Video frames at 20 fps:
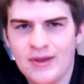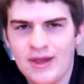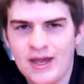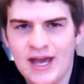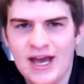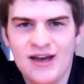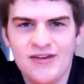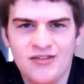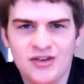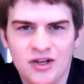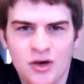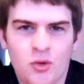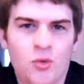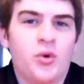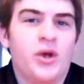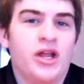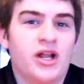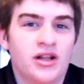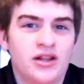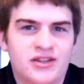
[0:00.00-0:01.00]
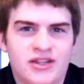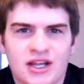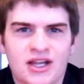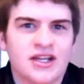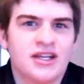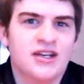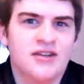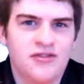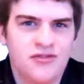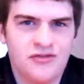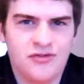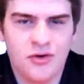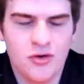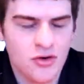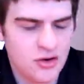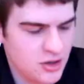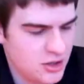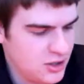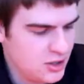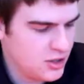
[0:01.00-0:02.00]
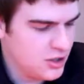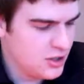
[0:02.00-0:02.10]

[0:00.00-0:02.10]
having a will to live for.